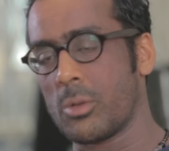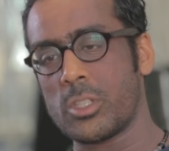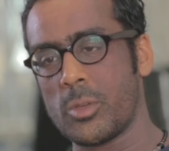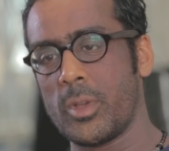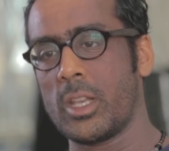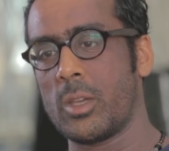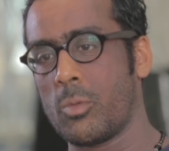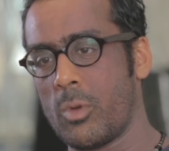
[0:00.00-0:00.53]

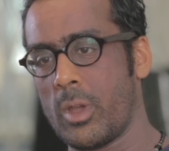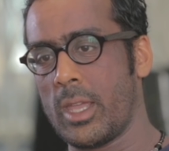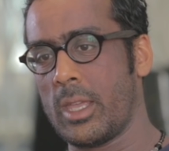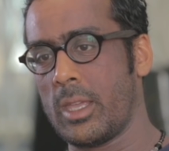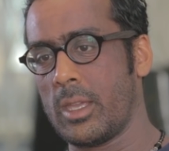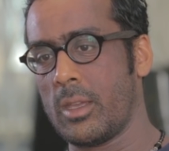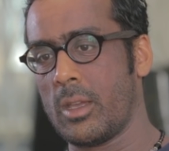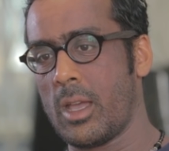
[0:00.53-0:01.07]
Ultimately,
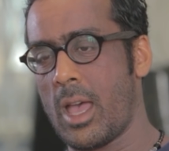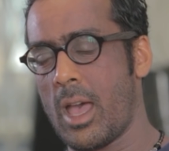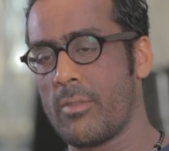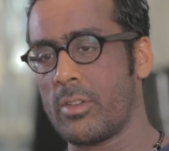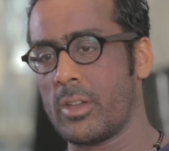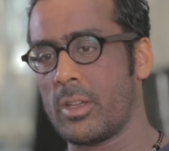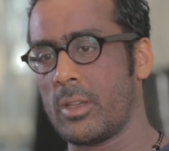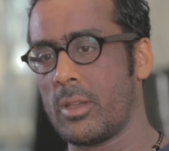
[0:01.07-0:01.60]
we
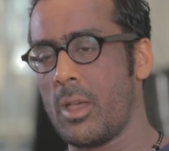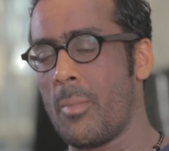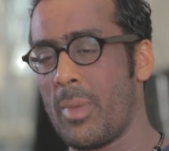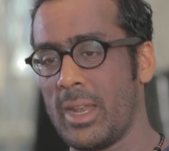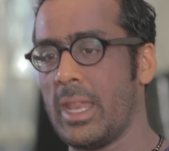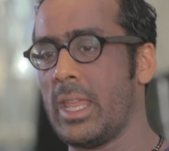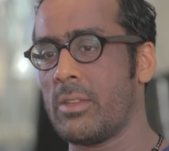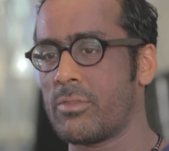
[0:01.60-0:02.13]
have a
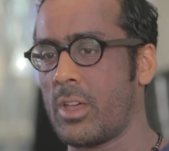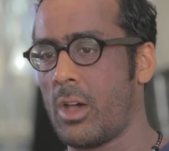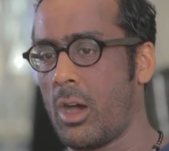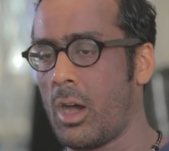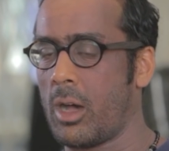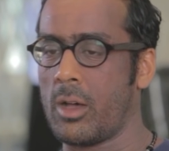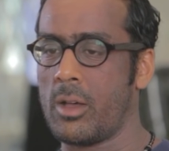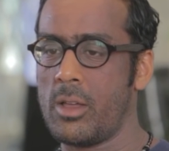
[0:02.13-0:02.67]
belief
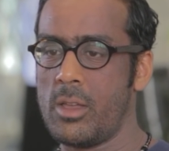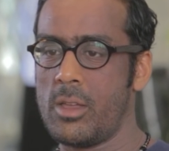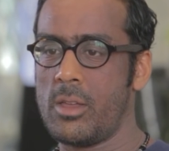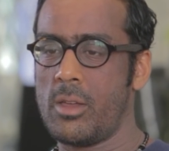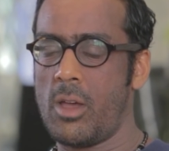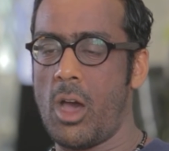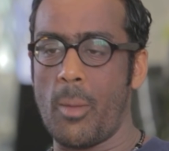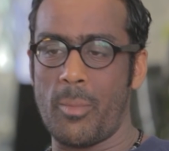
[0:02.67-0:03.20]
that our
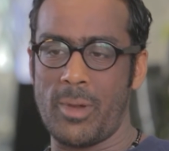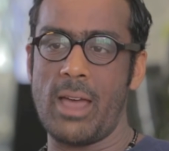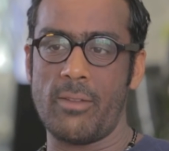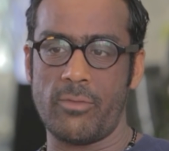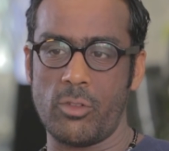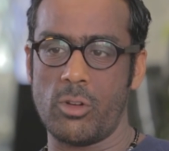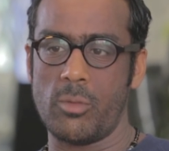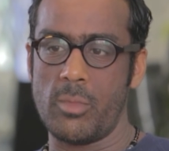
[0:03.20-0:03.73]

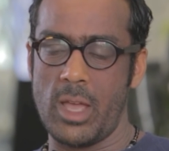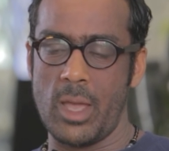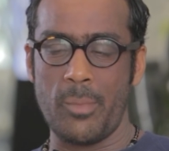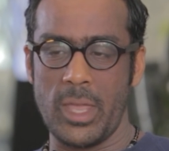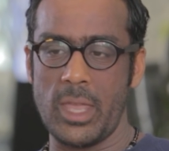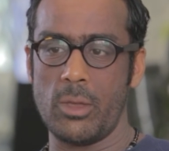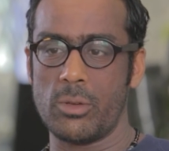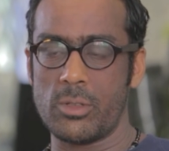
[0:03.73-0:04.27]
platform
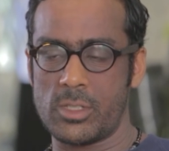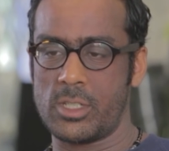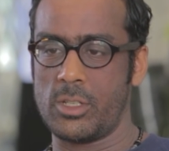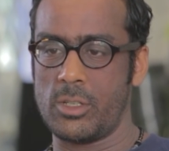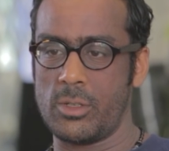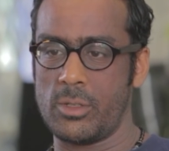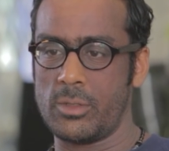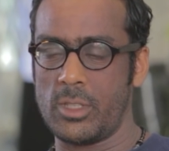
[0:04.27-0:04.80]
appeals
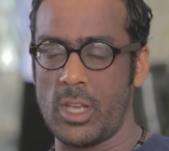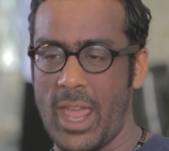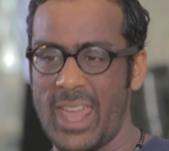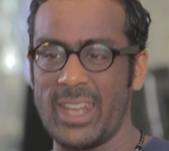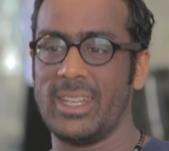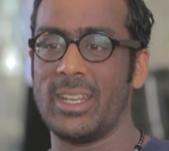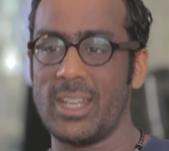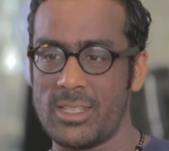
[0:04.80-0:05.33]
to any